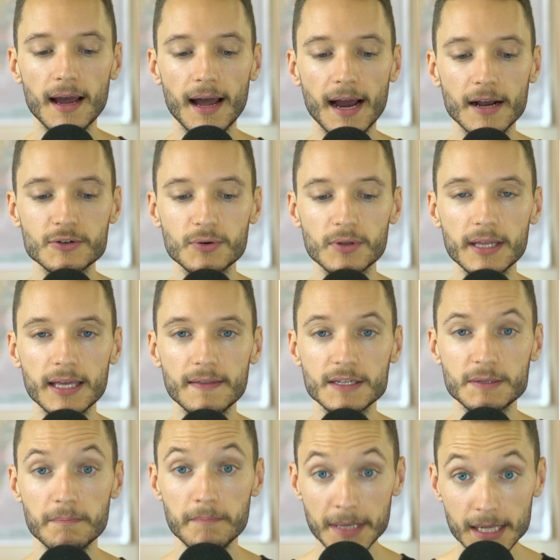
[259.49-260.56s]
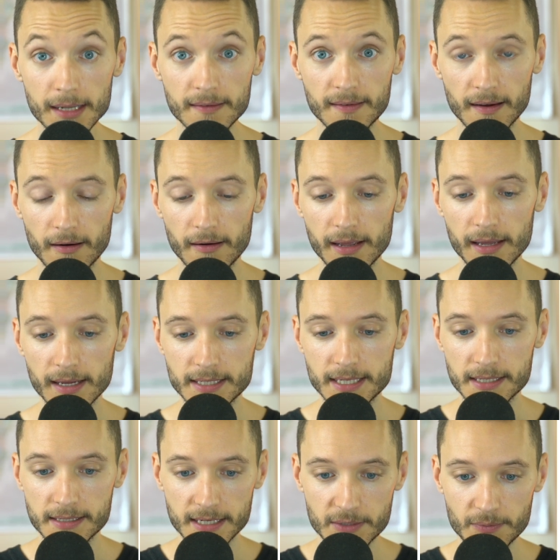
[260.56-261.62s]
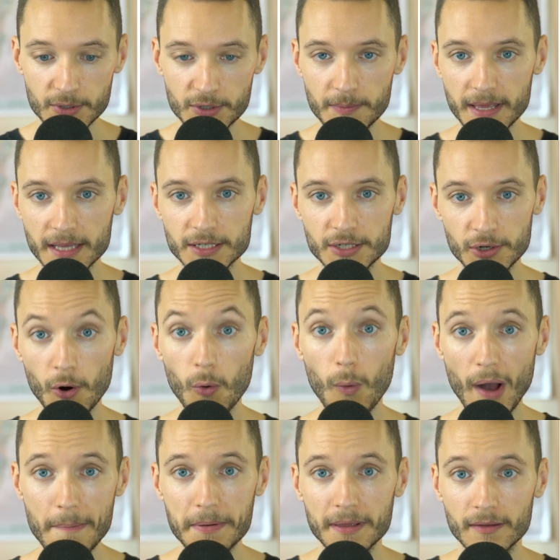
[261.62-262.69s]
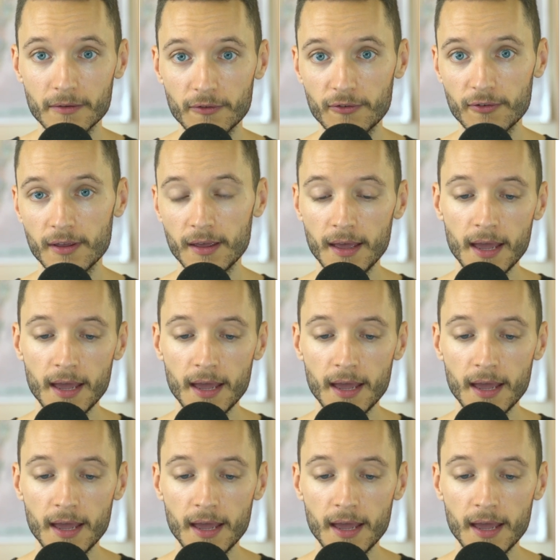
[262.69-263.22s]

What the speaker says: actually, this military assistance, which means, weapons,